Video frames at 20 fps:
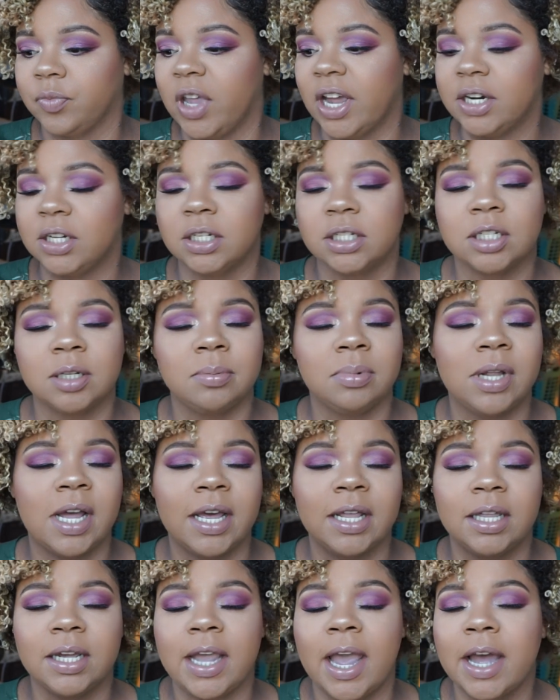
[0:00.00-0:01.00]
I just
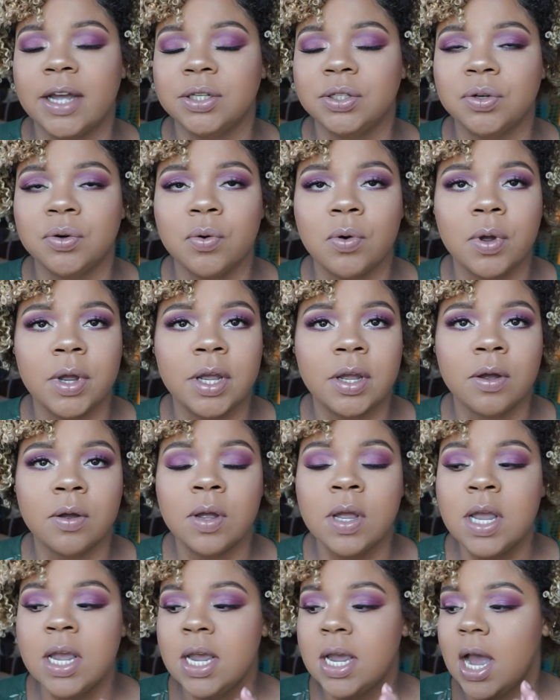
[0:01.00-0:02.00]
apply the castor oil
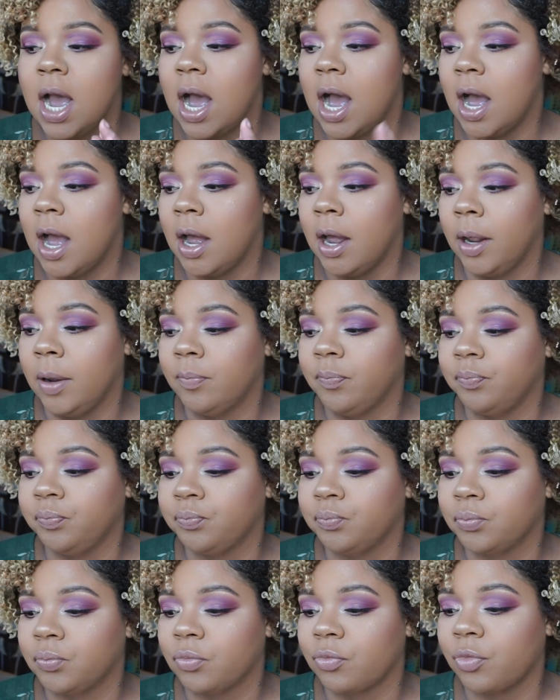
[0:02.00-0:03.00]

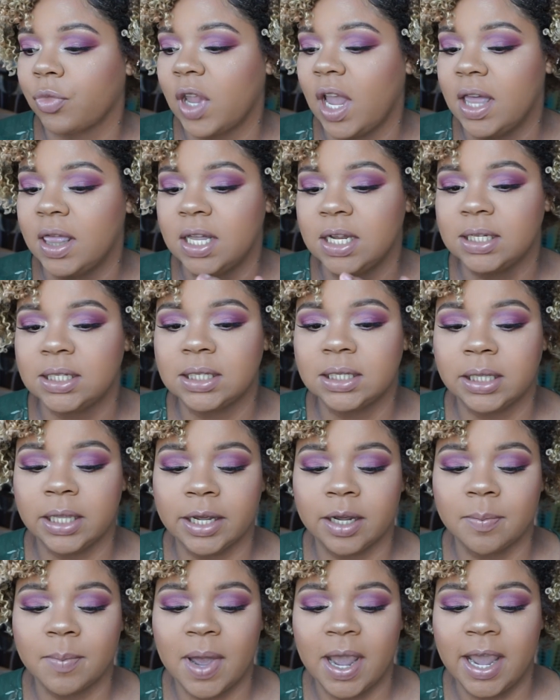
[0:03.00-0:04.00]
and then
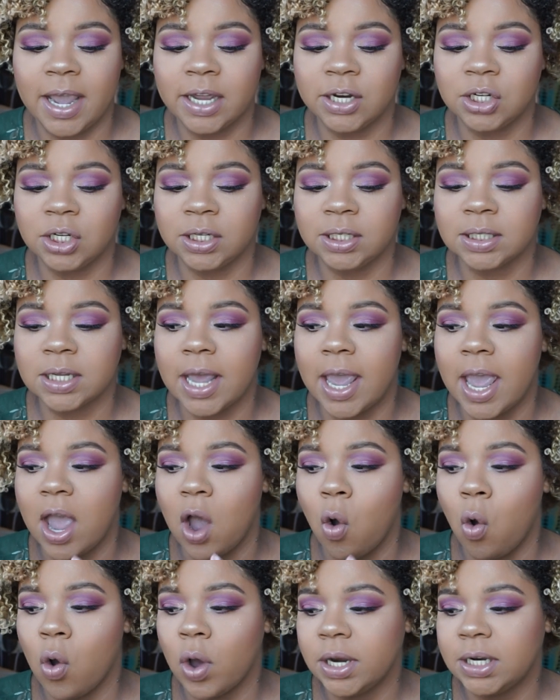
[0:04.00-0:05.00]
slick my edges.
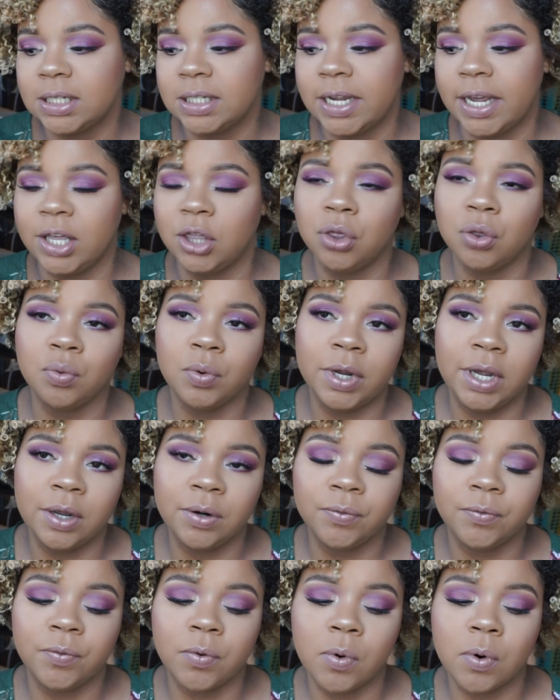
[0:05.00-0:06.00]
On day 3
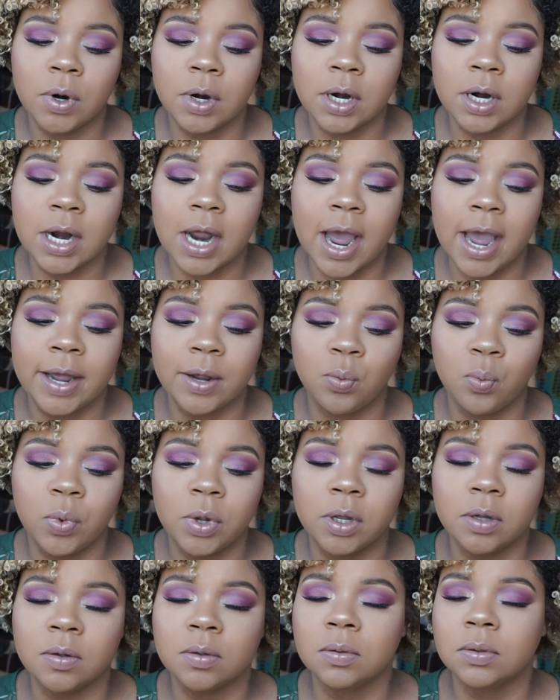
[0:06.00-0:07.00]
and 4, I
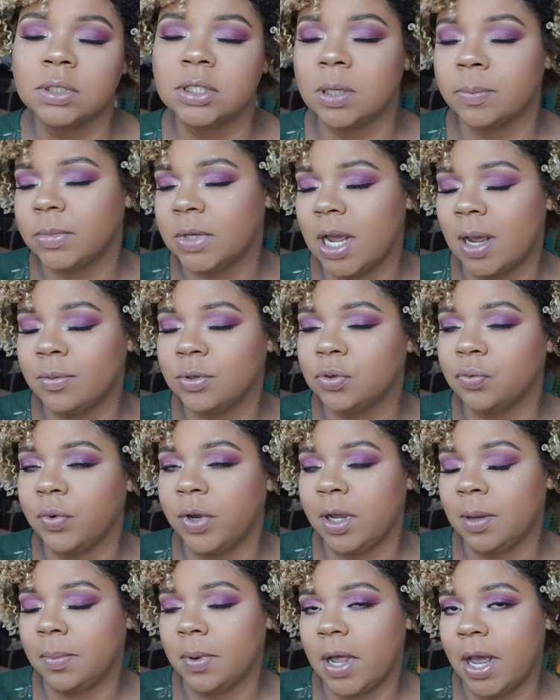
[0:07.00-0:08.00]
will sometimes
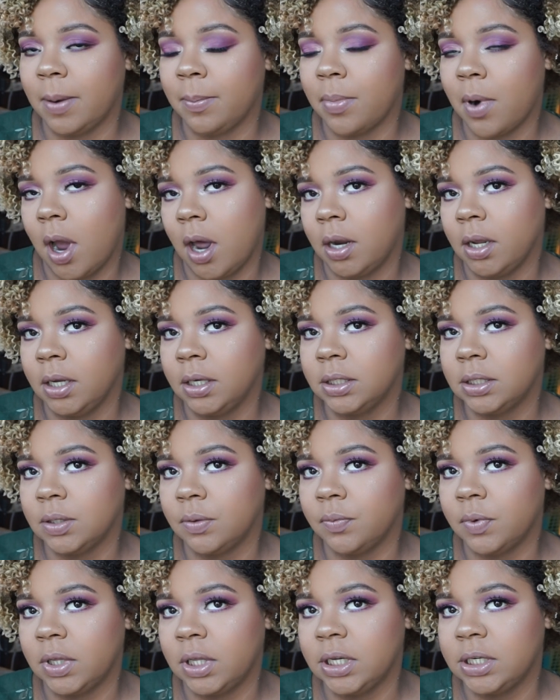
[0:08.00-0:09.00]
reapply product.
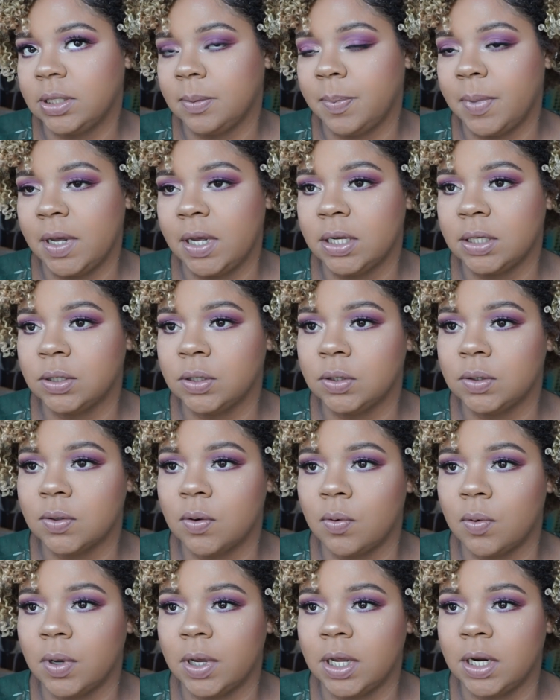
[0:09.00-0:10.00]
It really depends
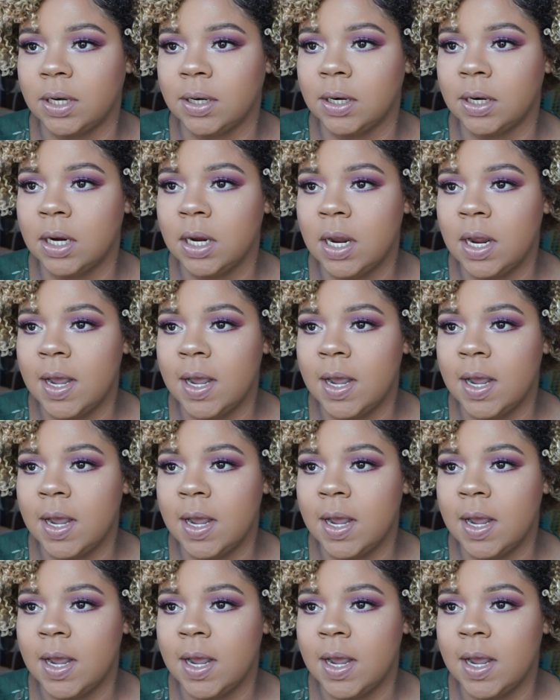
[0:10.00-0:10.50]
on